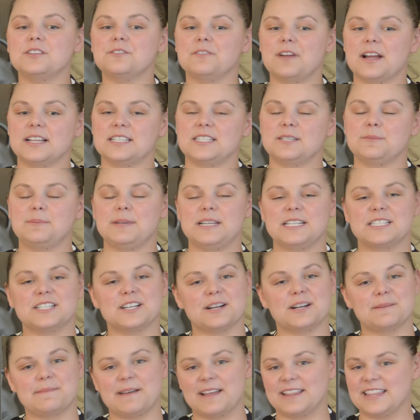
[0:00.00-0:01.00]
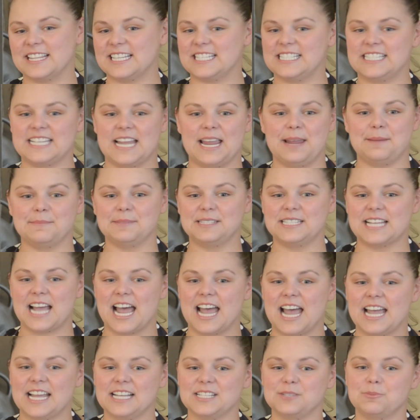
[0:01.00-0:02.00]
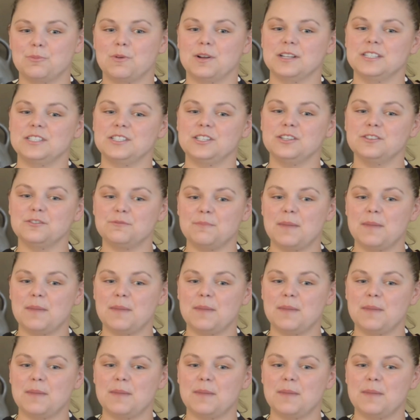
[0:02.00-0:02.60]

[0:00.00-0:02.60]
the recipes are about the same size. Once you've